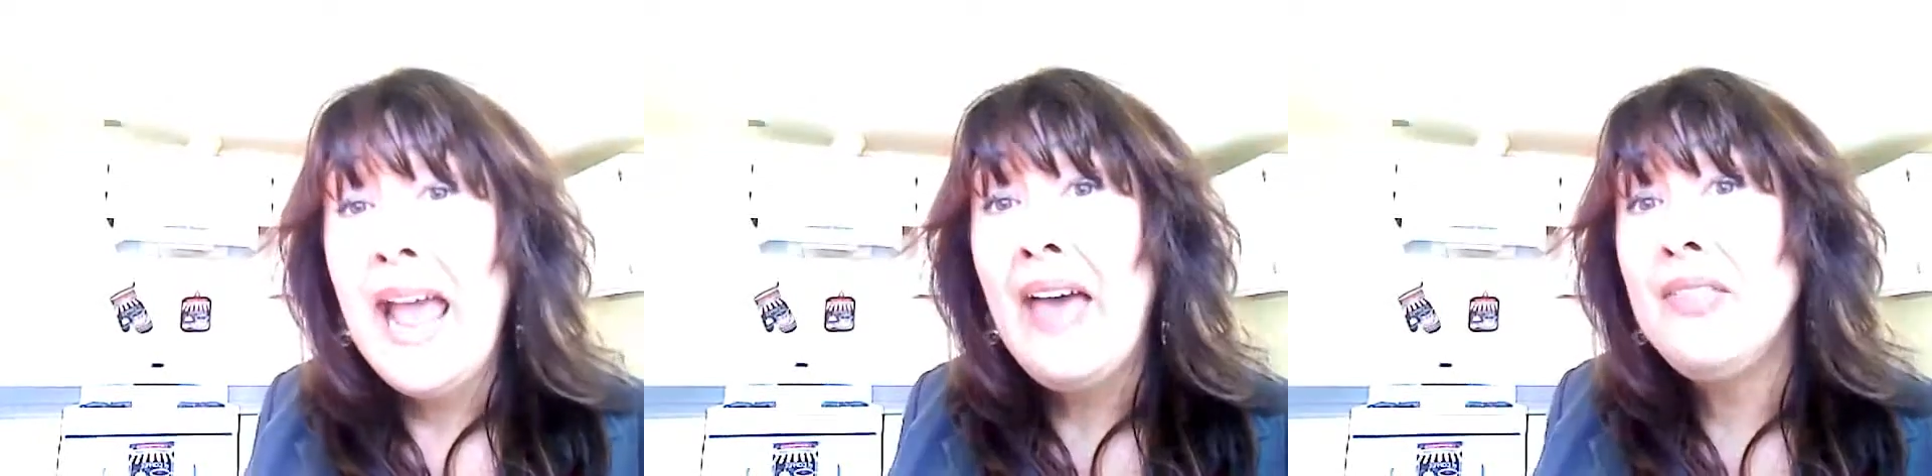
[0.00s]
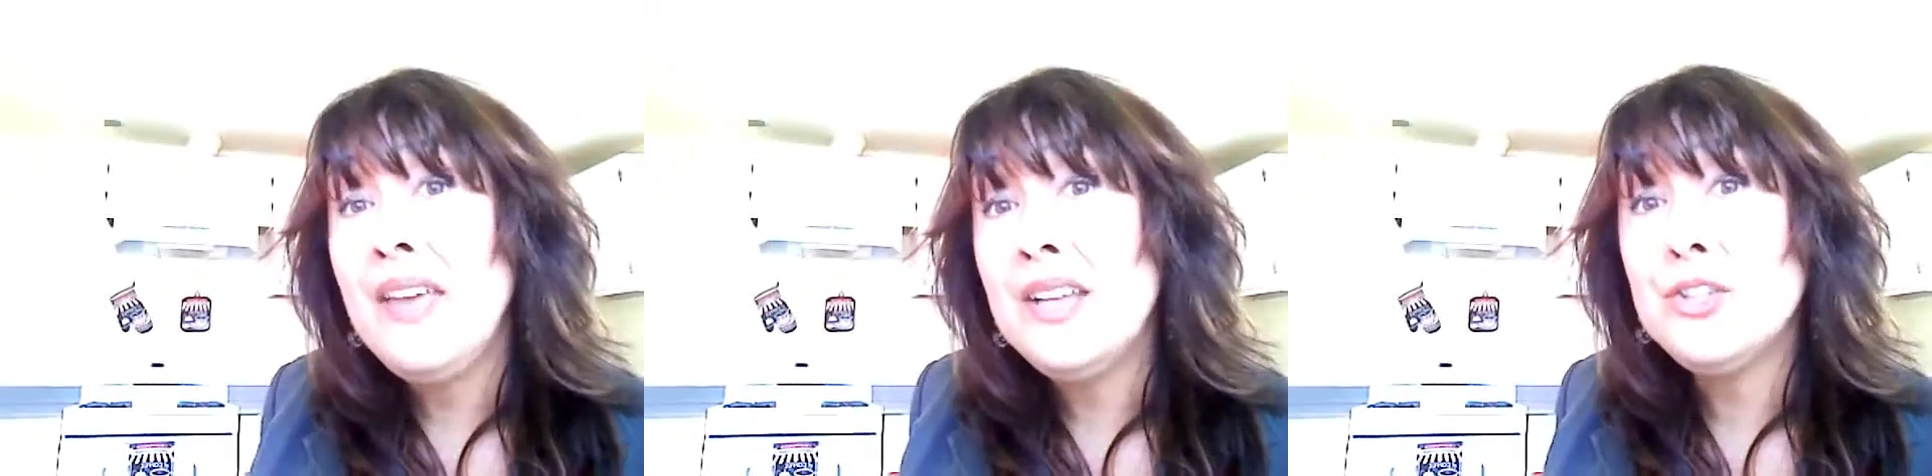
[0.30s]

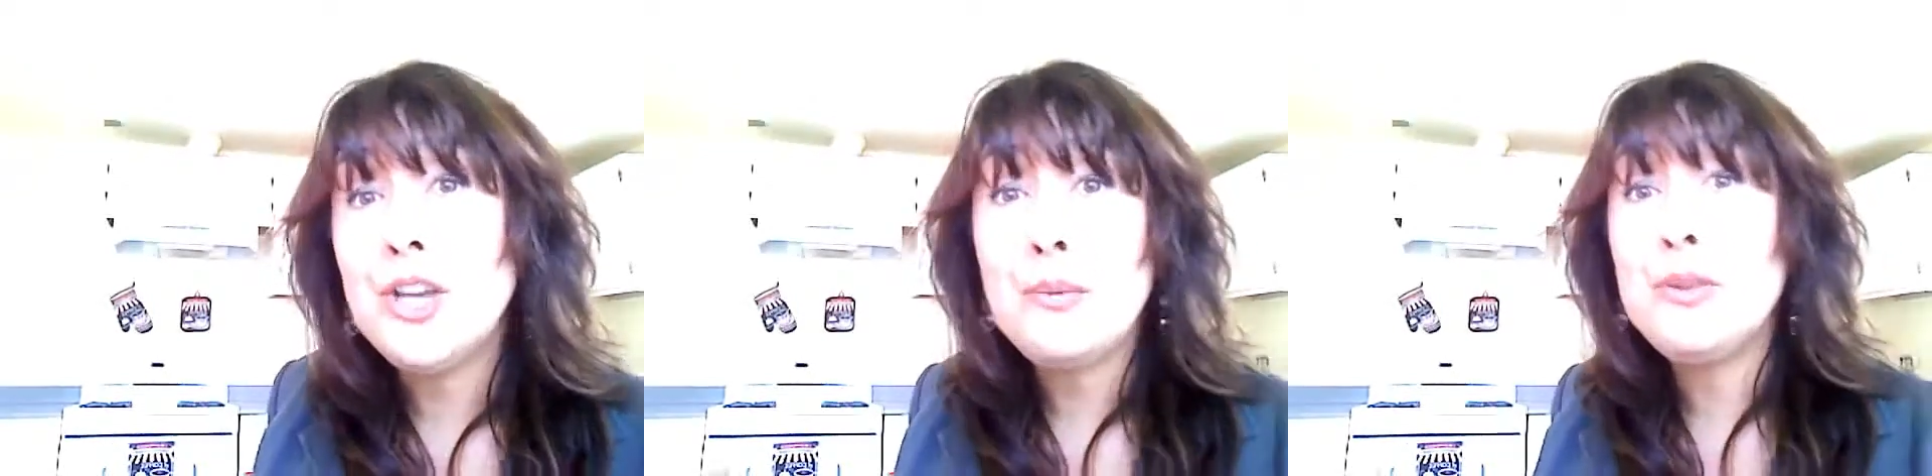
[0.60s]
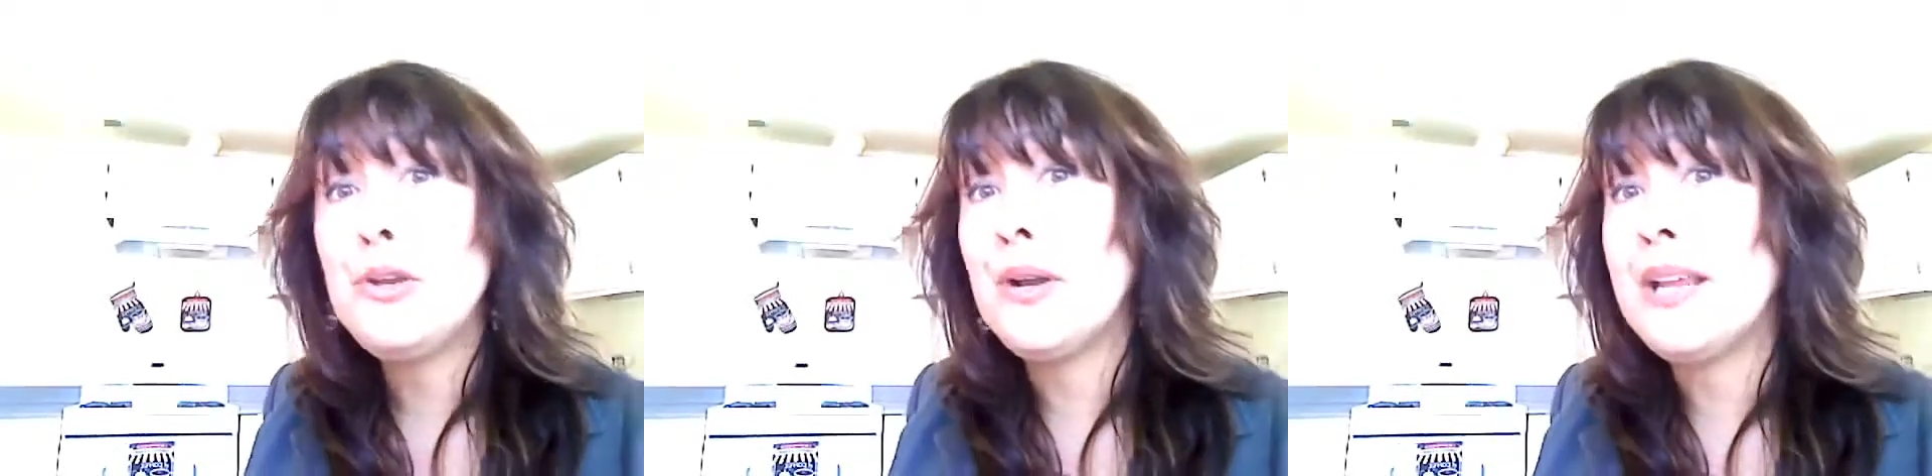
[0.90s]
And then check
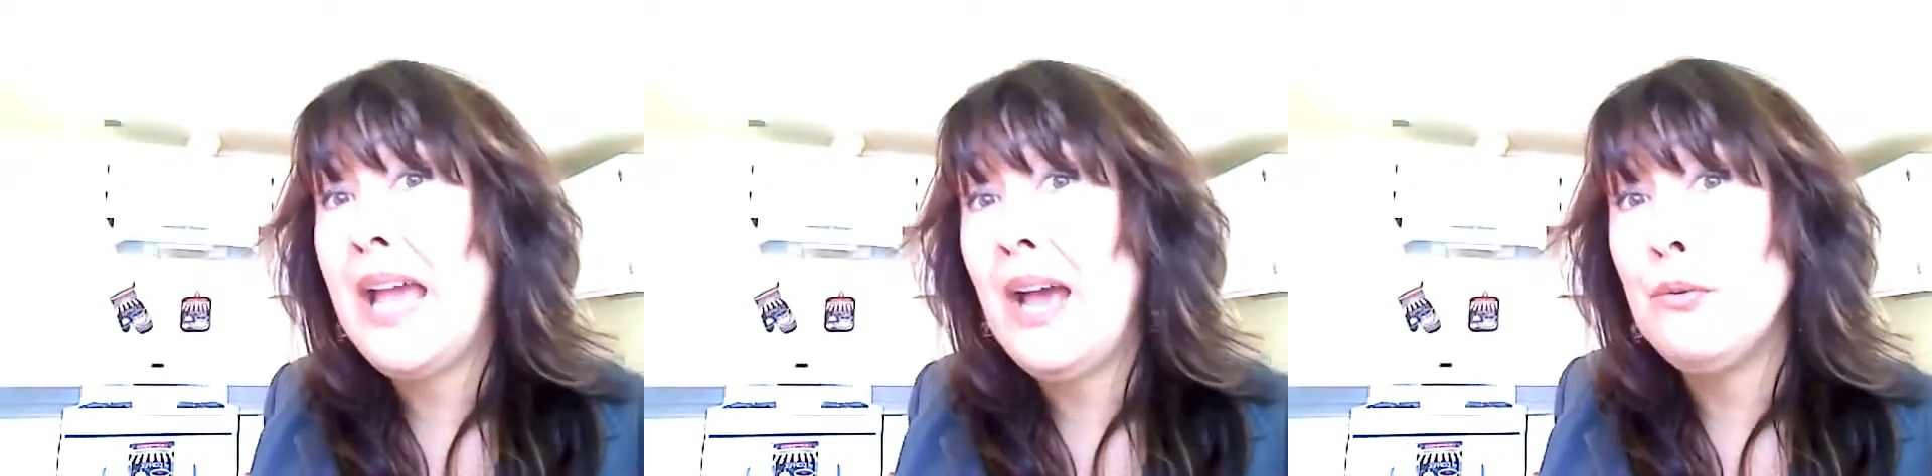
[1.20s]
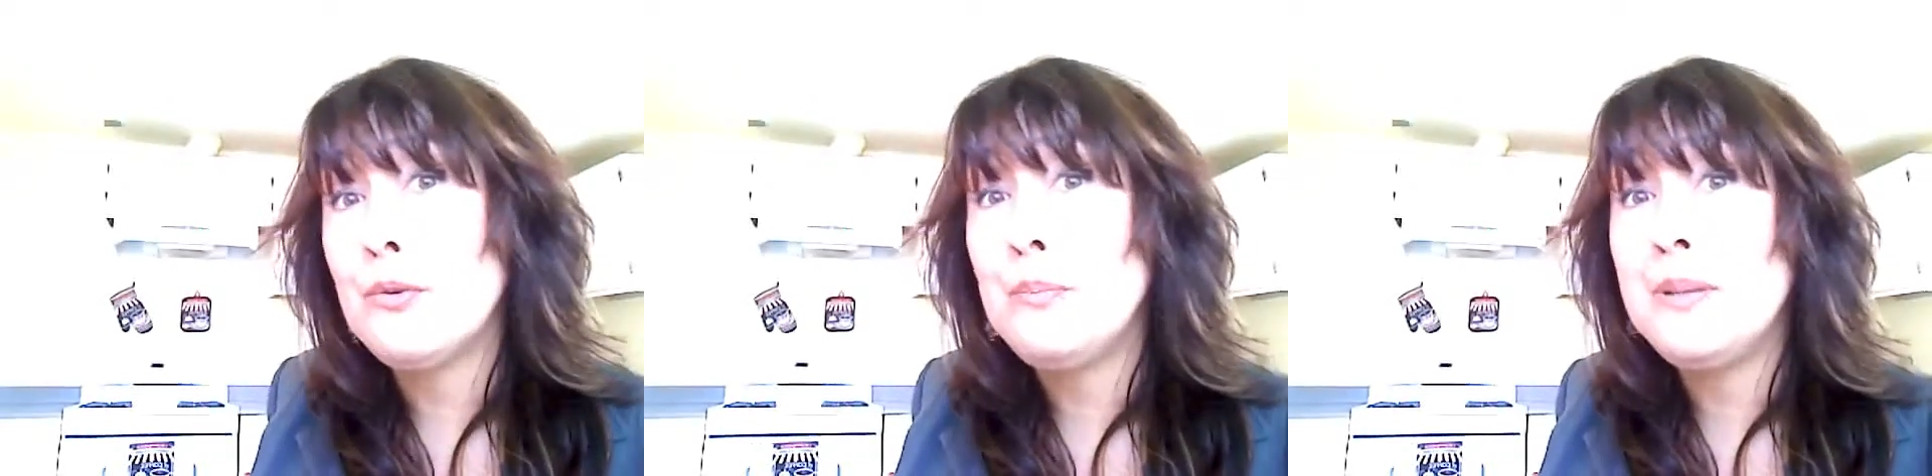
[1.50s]
with your accountant,